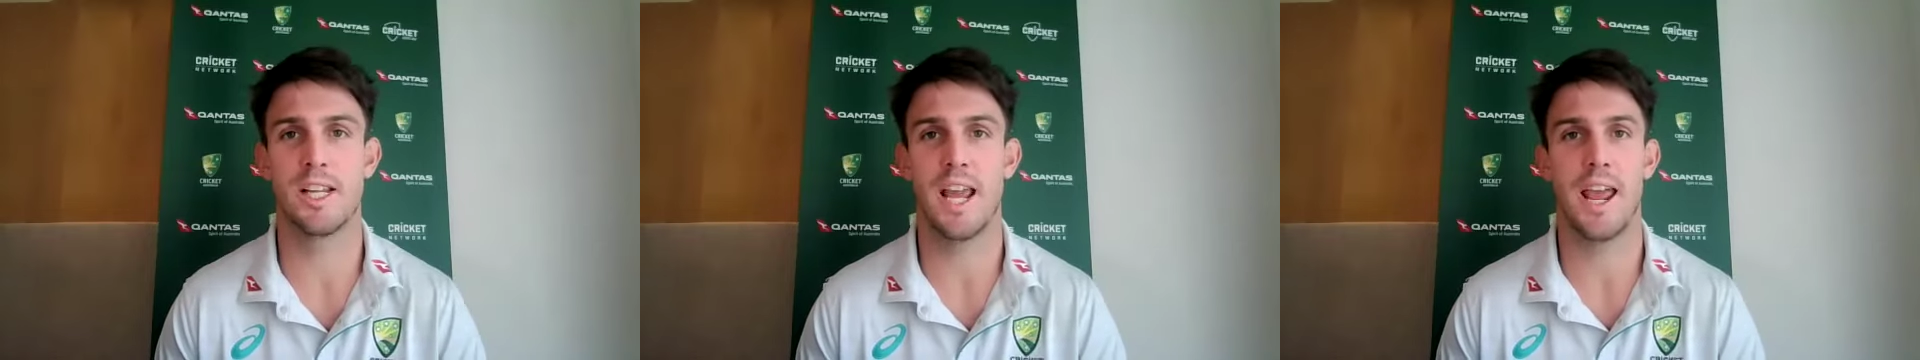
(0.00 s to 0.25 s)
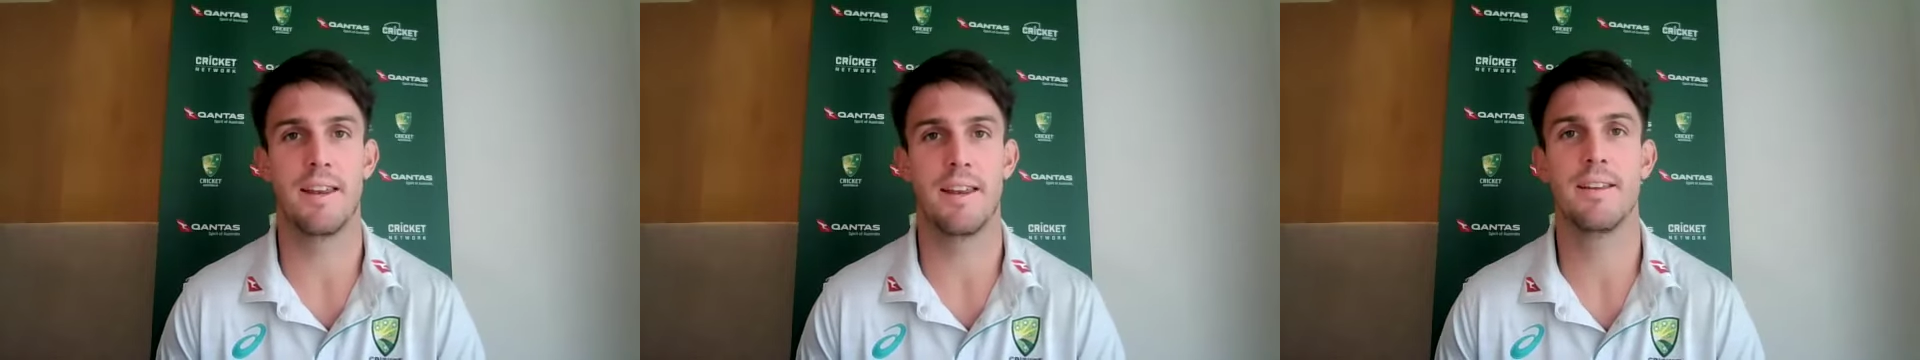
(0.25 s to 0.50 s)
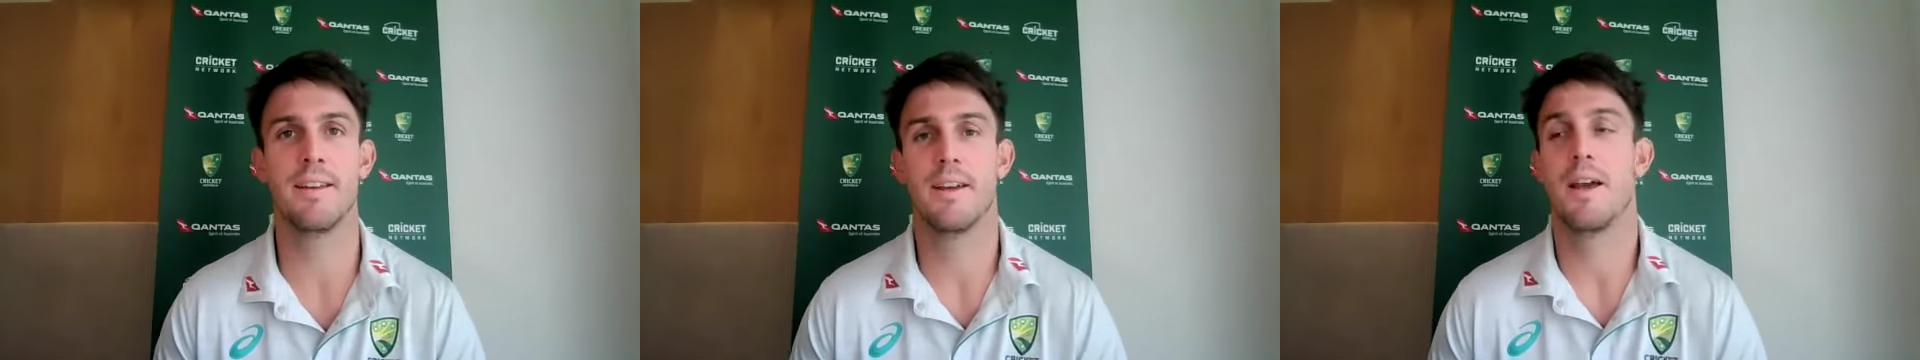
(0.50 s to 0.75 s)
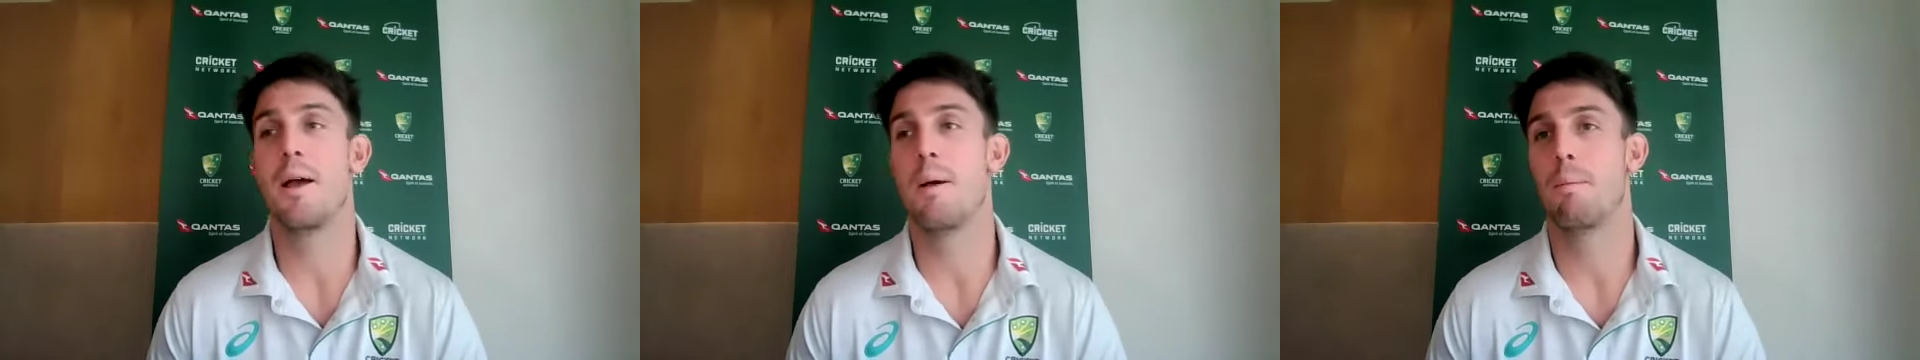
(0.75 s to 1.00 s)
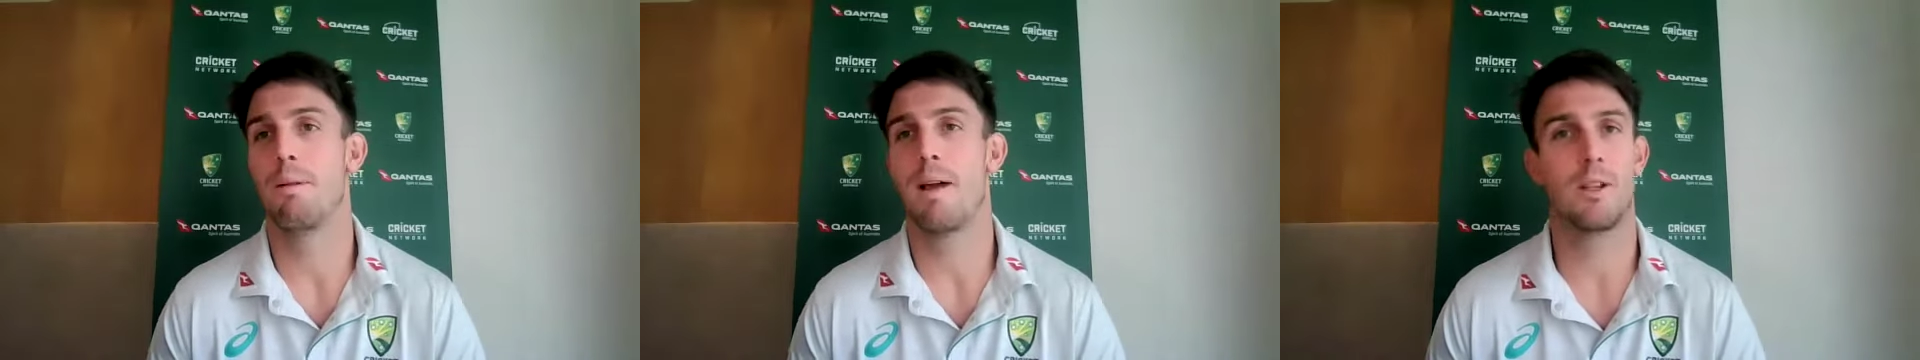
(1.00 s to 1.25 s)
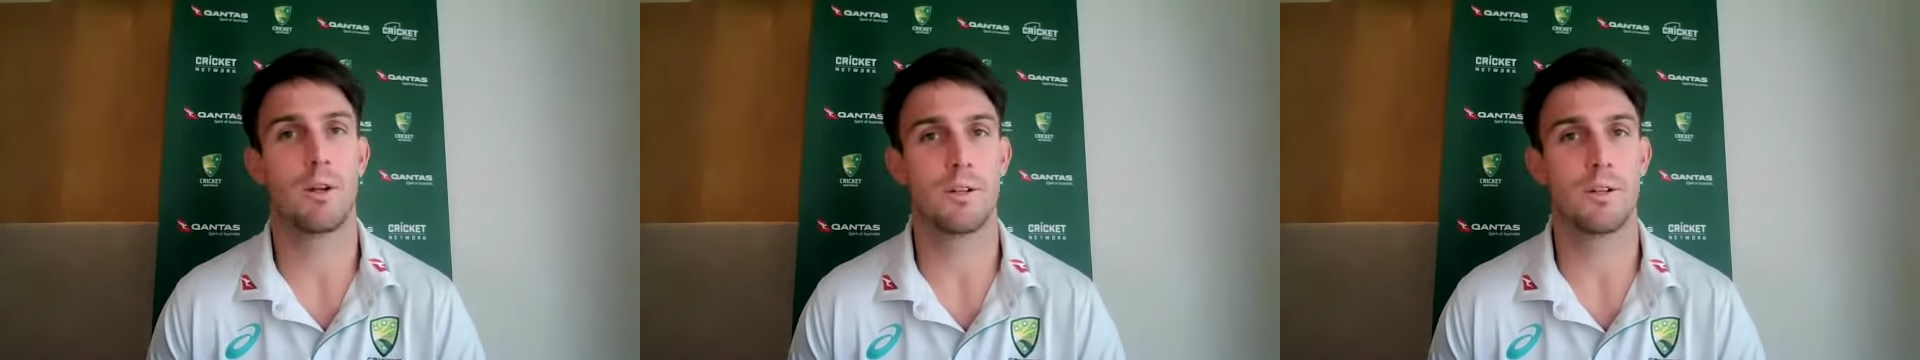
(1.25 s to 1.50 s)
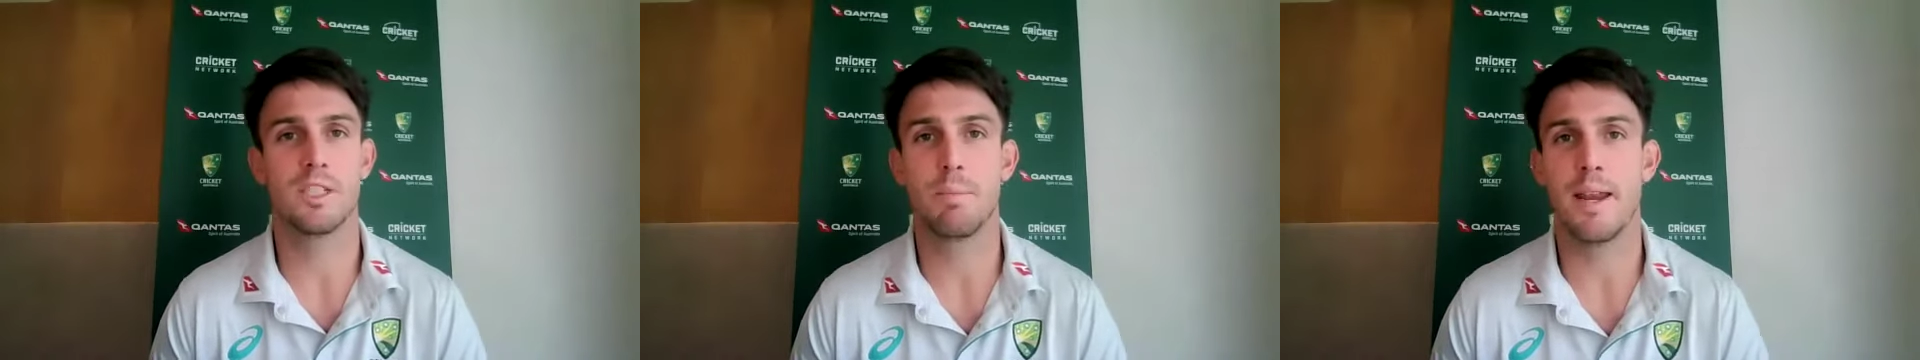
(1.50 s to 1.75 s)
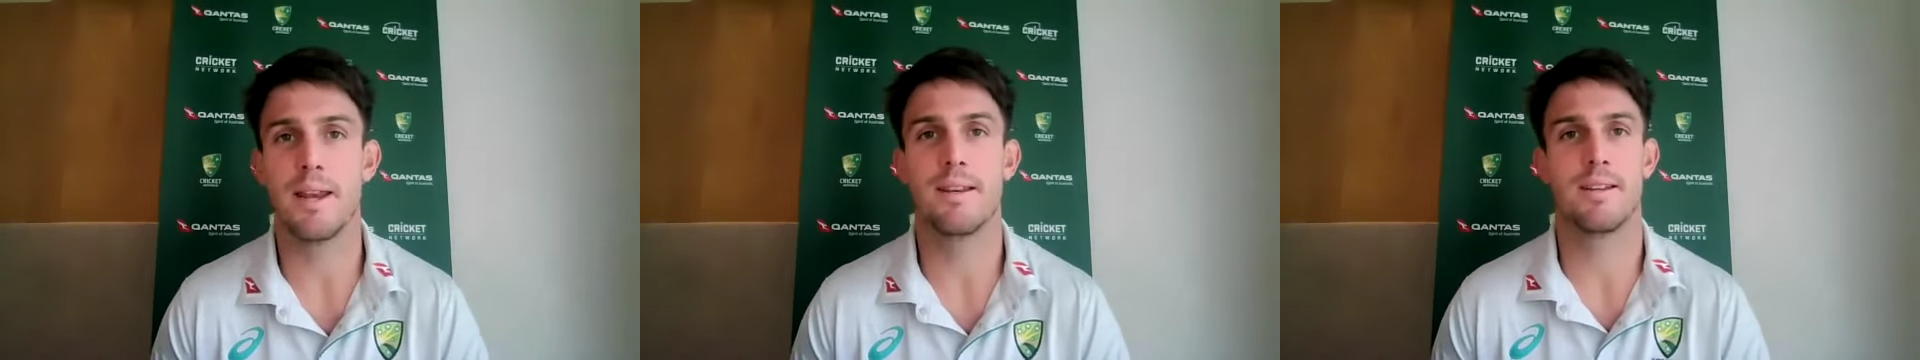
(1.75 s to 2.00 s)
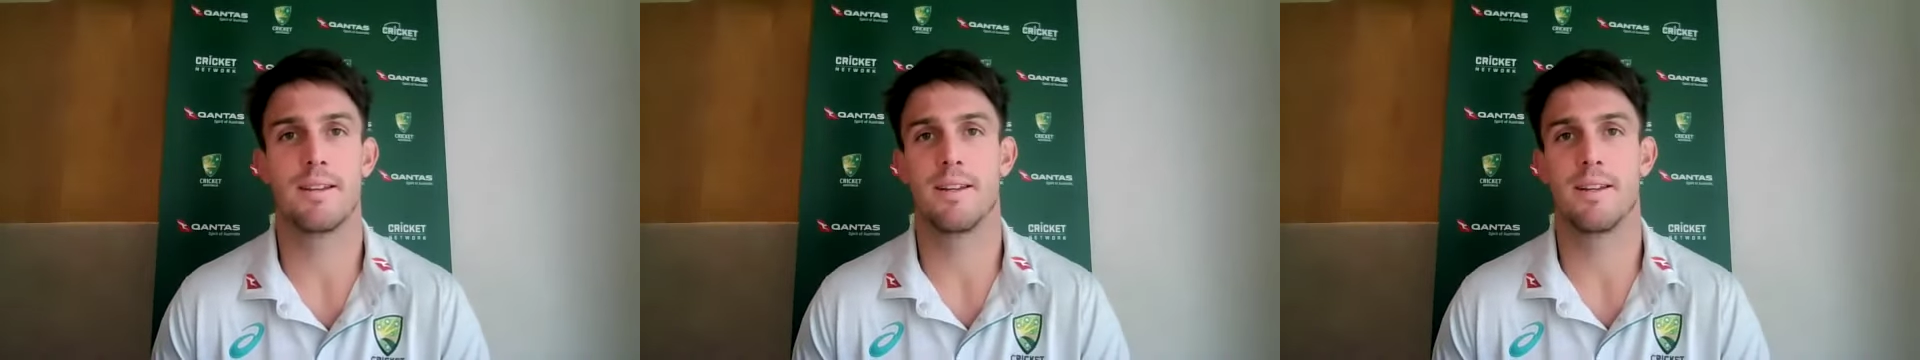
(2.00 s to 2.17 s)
can, playing a lot of spin.